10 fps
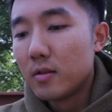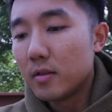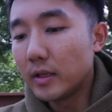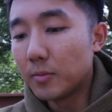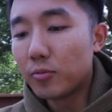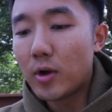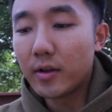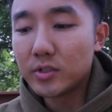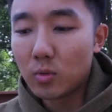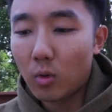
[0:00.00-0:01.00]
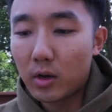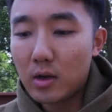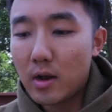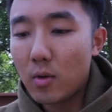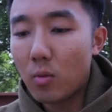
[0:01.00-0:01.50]
like the product you're working
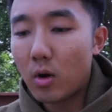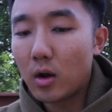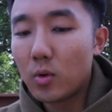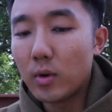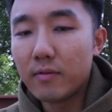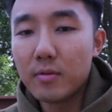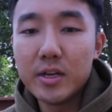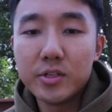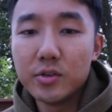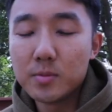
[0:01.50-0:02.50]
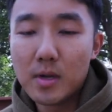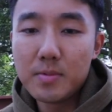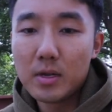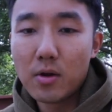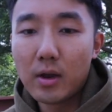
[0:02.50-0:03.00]
on at work, whatever issues might
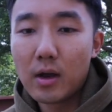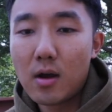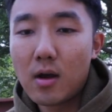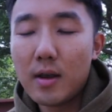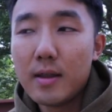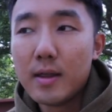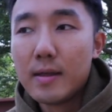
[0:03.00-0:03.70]
be going on.